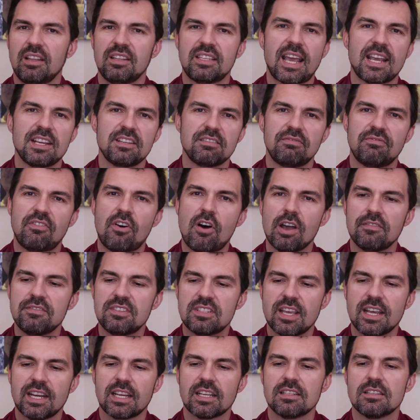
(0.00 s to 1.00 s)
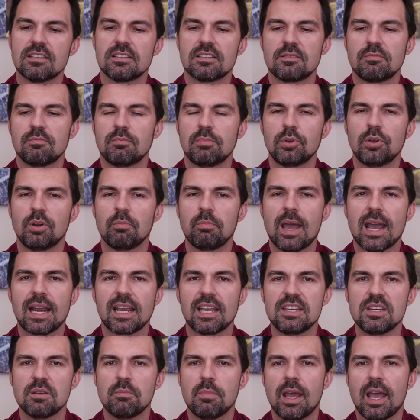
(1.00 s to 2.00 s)
takes 5 seconds, put it back
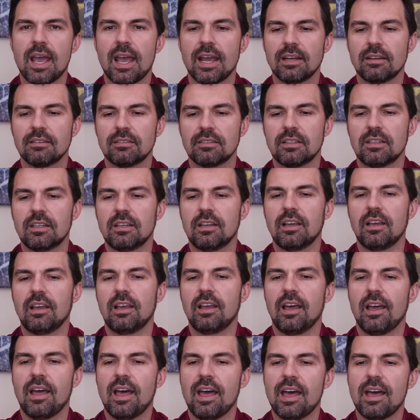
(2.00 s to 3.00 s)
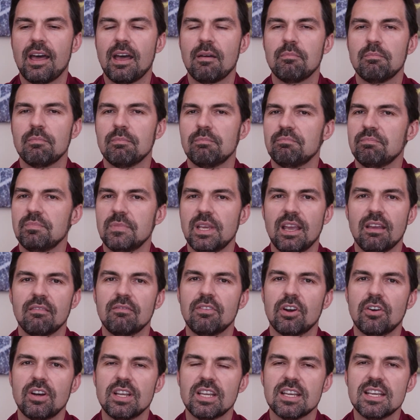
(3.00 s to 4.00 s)
in your bag. Yeah,
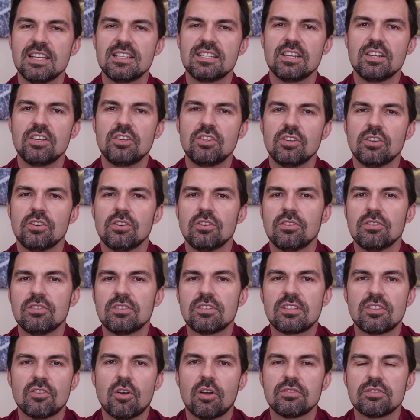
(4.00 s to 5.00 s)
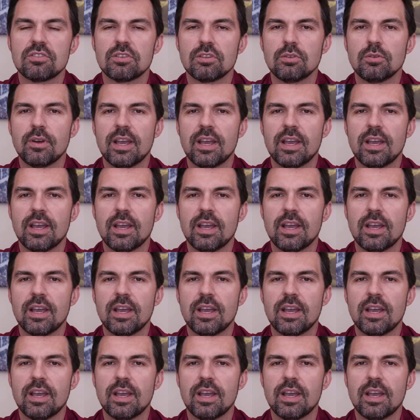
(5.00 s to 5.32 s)
very easy to use, not too